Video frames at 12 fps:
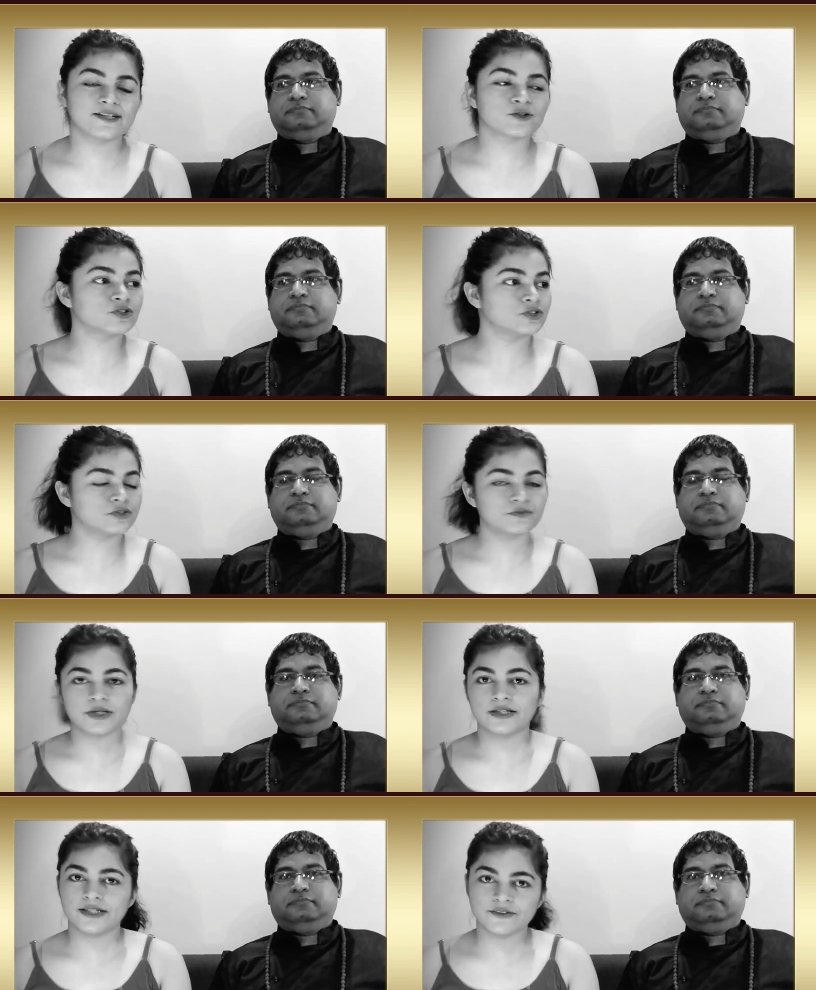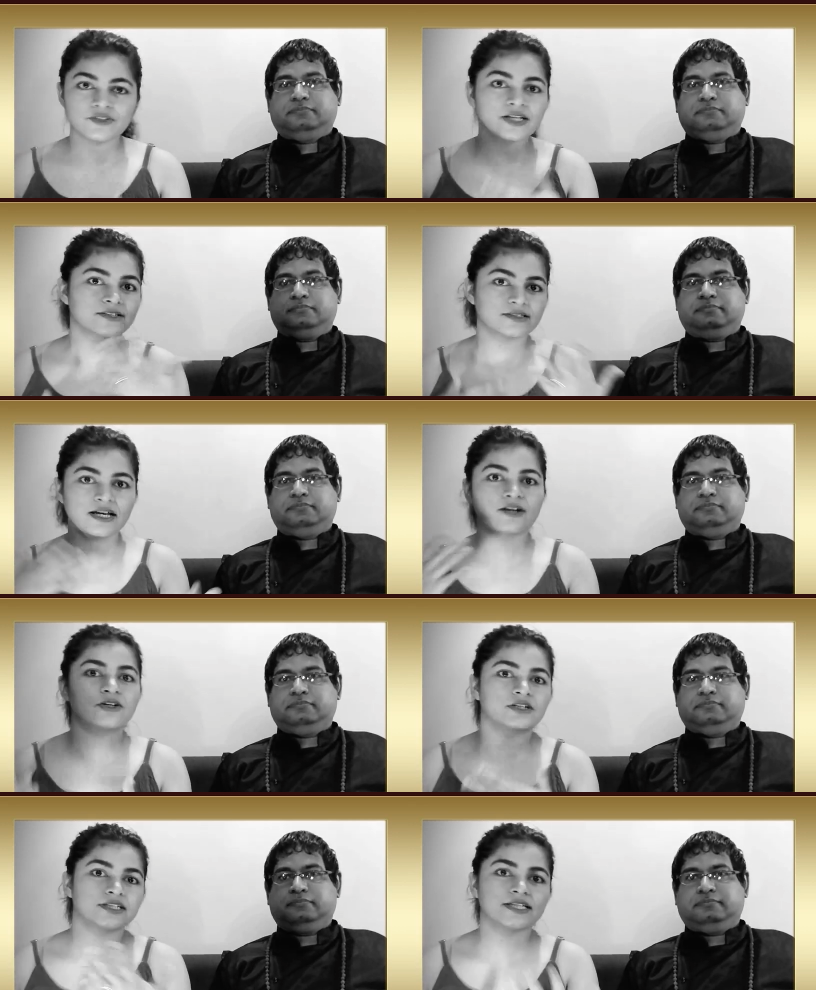Speaker 1: I don't know uh, if things are
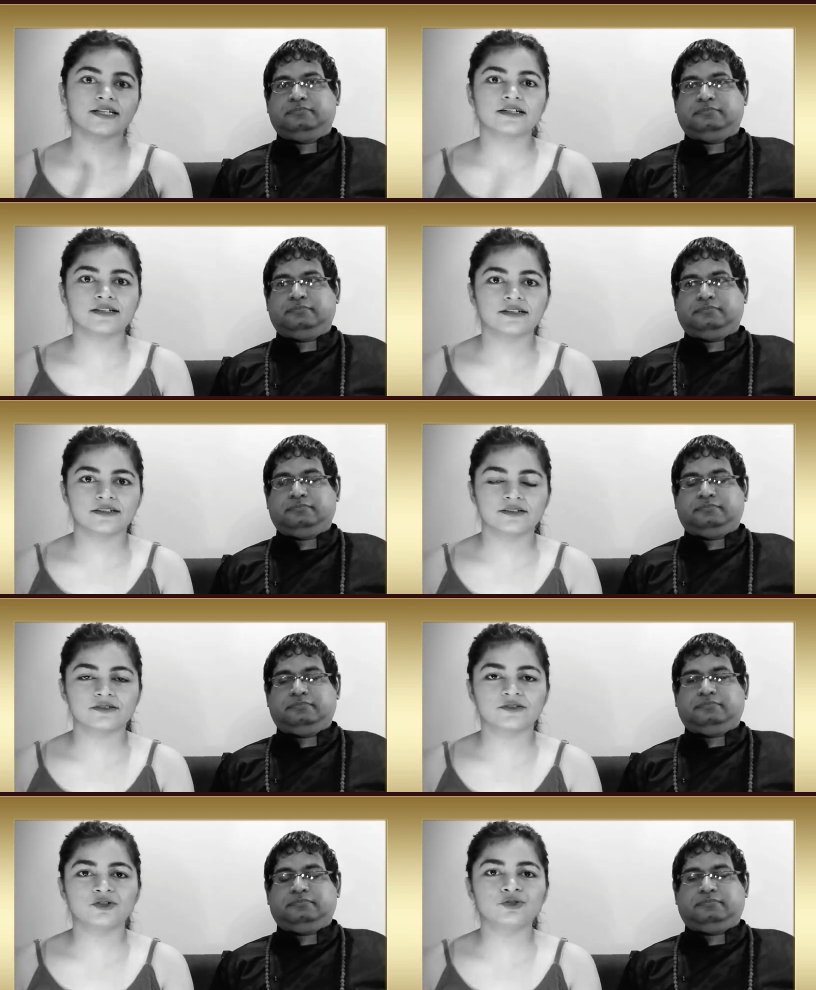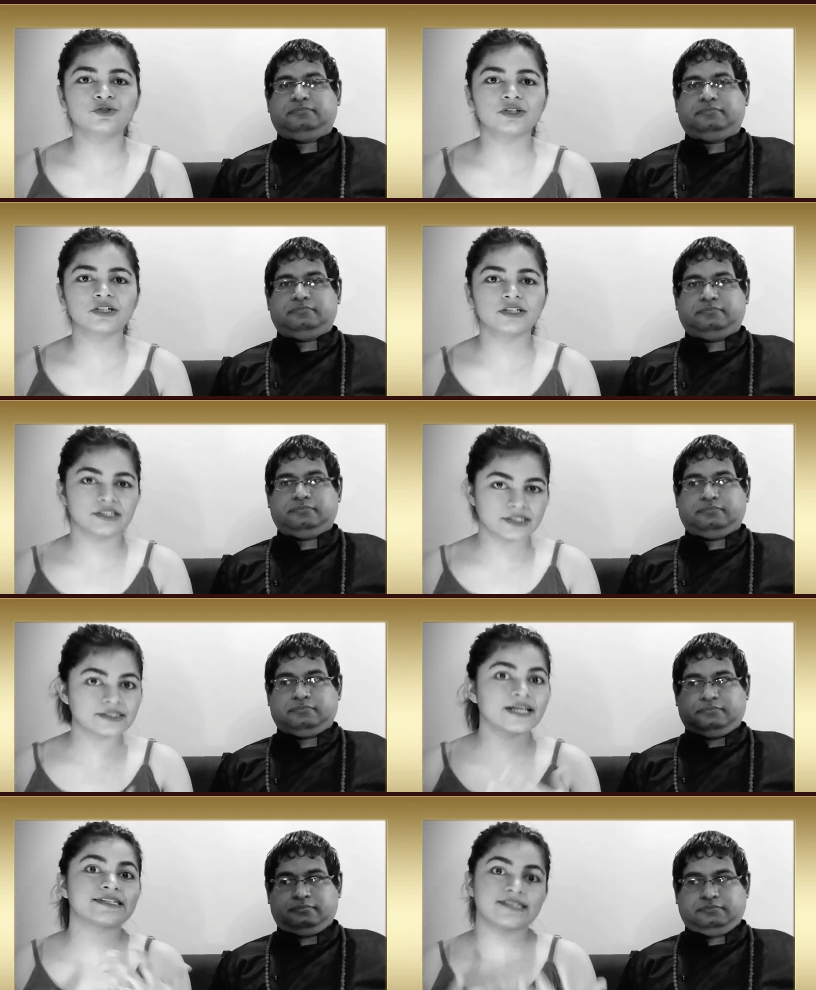going to take a U-turn,
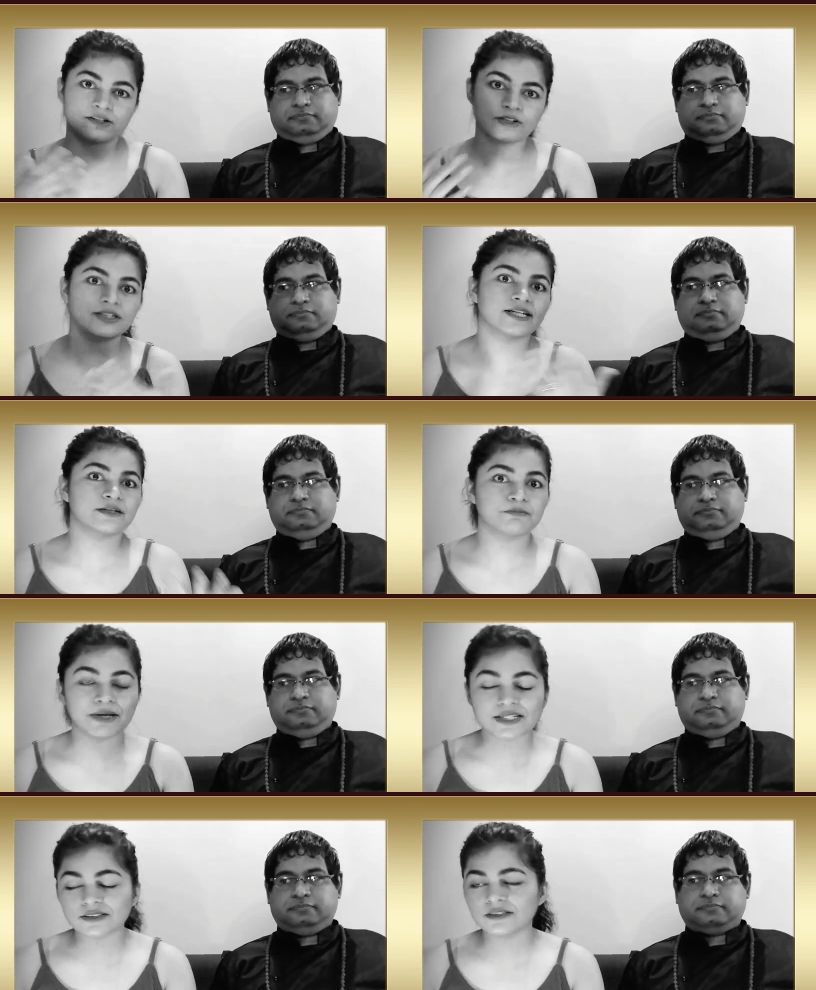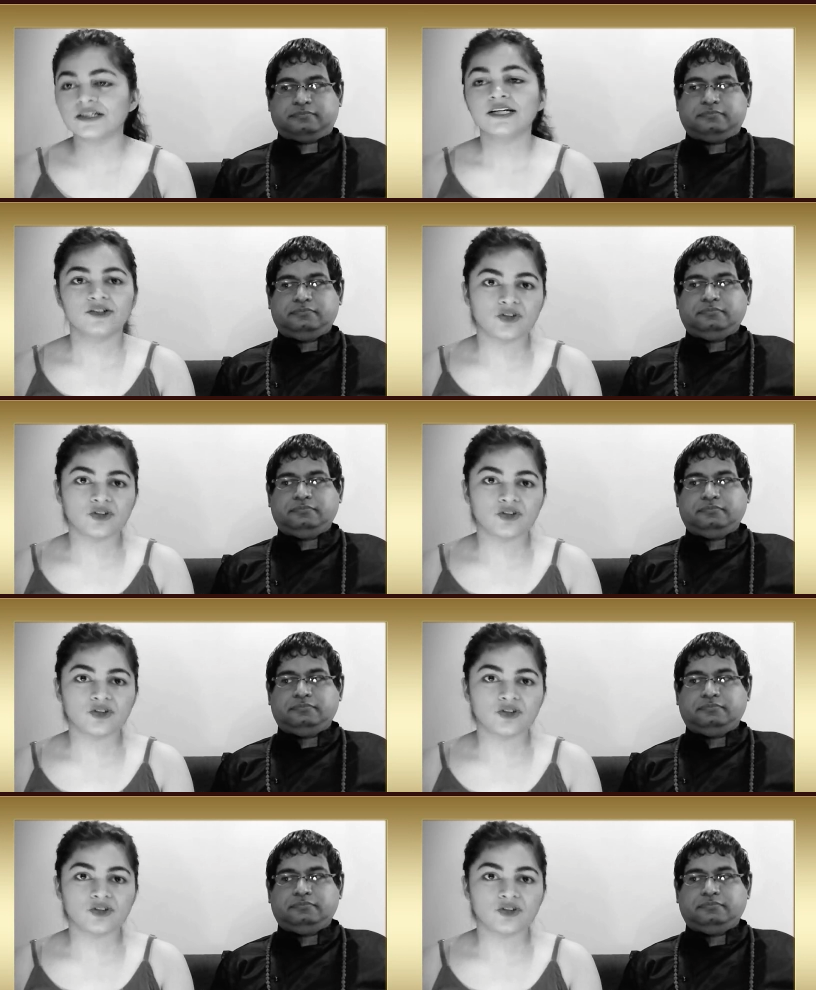things are going to get better.